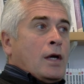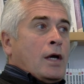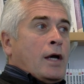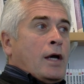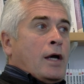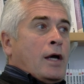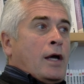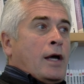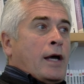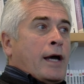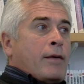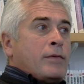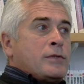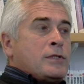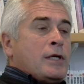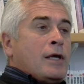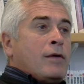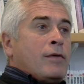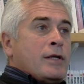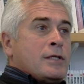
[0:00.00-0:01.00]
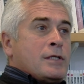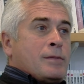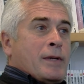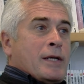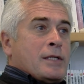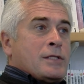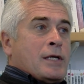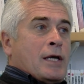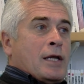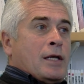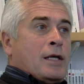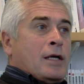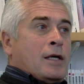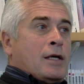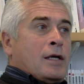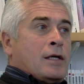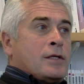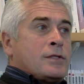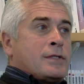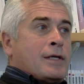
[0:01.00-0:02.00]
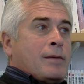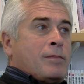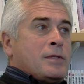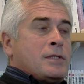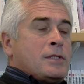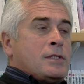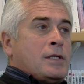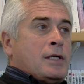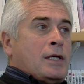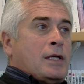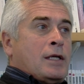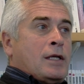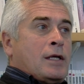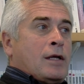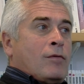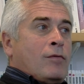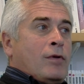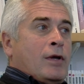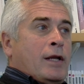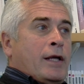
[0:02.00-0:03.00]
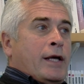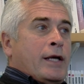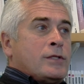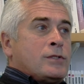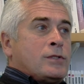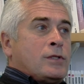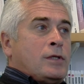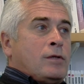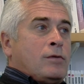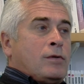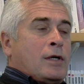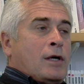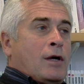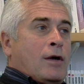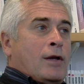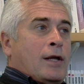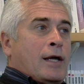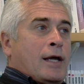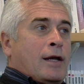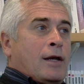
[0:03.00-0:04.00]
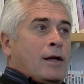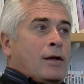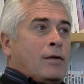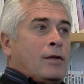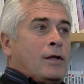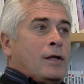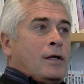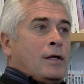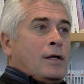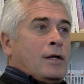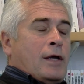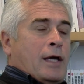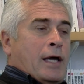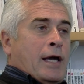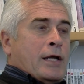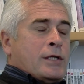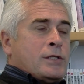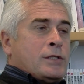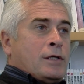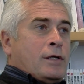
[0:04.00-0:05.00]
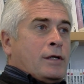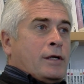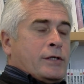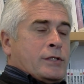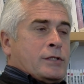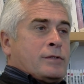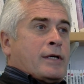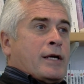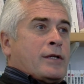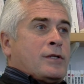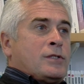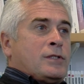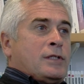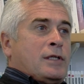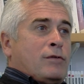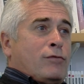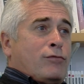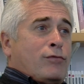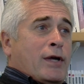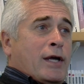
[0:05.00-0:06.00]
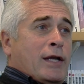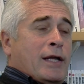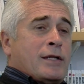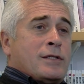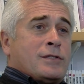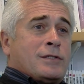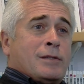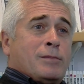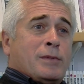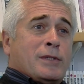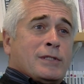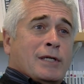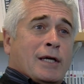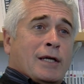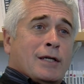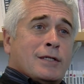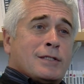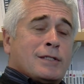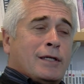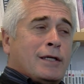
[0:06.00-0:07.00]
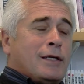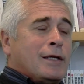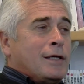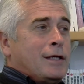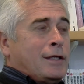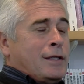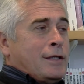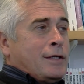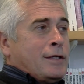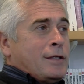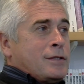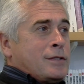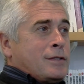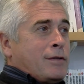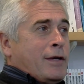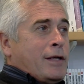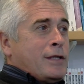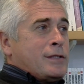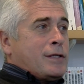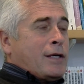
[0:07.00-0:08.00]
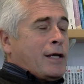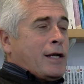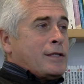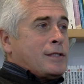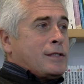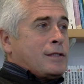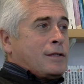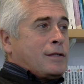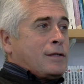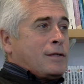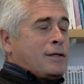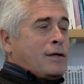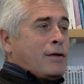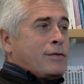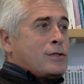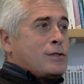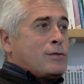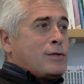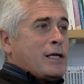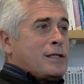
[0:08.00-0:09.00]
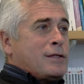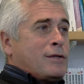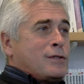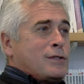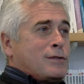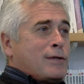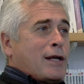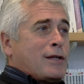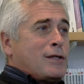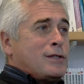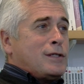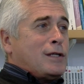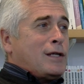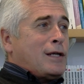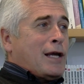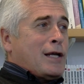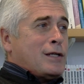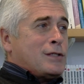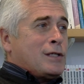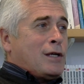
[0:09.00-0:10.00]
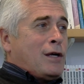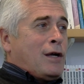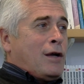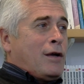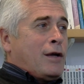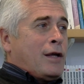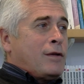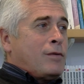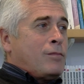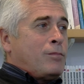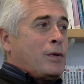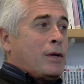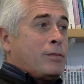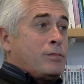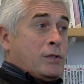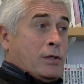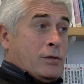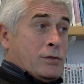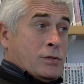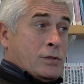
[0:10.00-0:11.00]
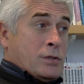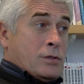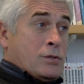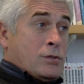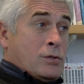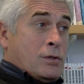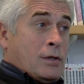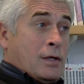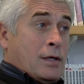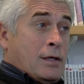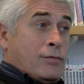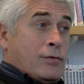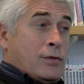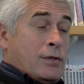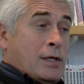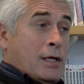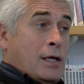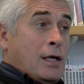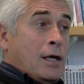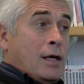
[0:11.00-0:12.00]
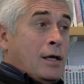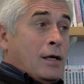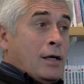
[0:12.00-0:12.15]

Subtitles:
I was a year into my tenure as Deputy Dean and realised that you can't handle HR, strategy and finance simultaneously. So I decided to concentrate on strategy and HR, and Bob Johnson took over the